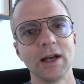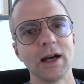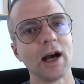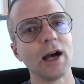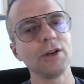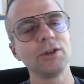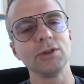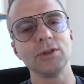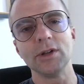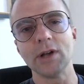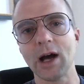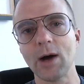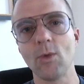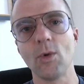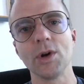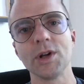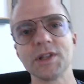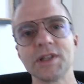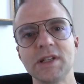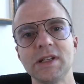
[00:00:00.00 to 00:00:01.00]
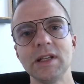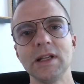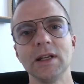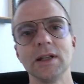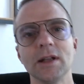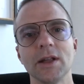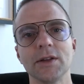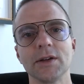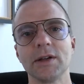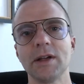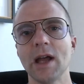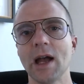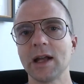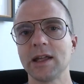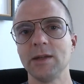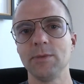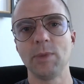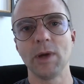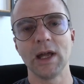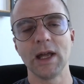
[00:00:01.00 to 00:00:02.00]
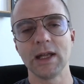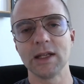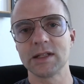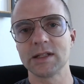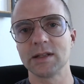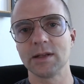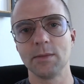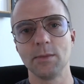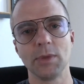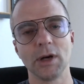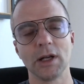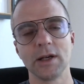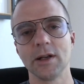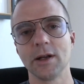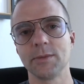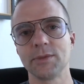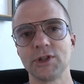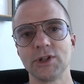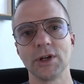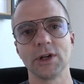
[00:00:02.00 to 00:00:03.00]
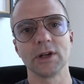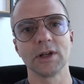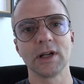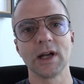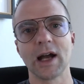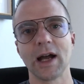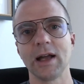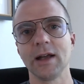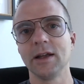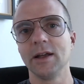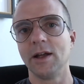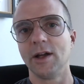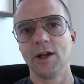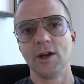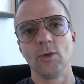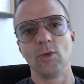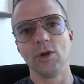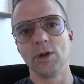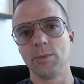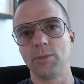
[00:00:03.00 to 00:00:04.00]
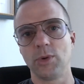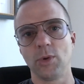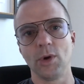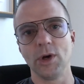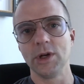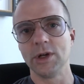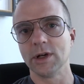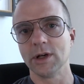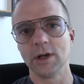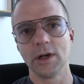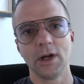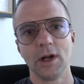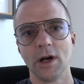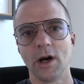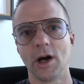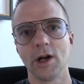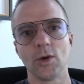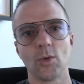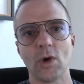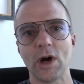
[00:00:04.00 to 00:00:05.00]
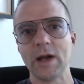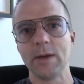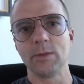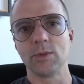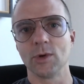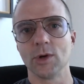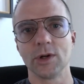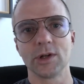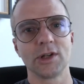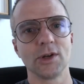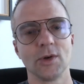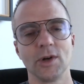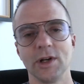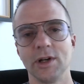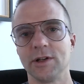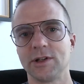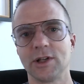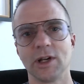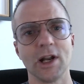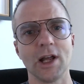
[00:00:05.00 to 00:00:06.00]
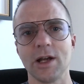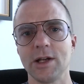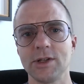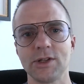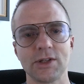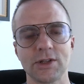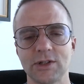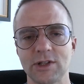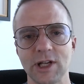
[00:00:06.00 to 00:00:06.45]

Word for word: I do not want to see another khaki pants and button up shirt guy with a pointer on a whiteboard going, today's